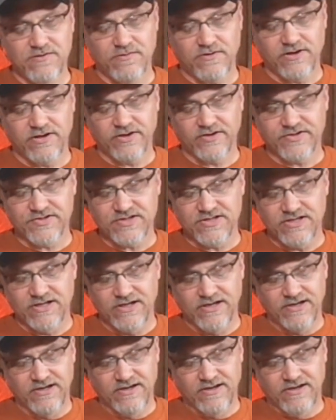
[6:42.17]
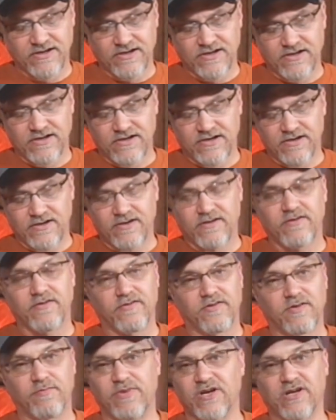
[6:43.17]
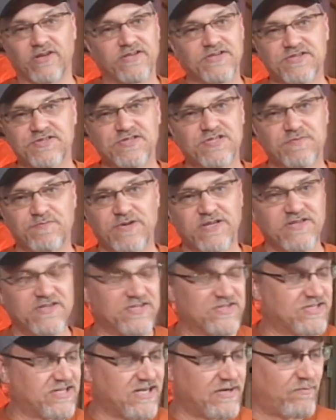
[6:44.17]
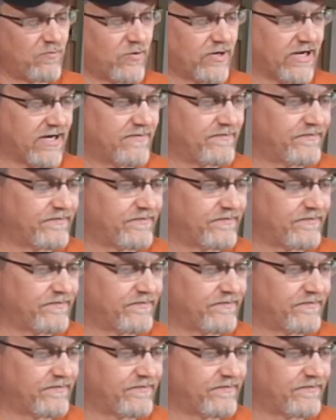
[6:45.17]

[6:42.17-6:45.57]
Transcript: reels, the bail doesn't spin the same way.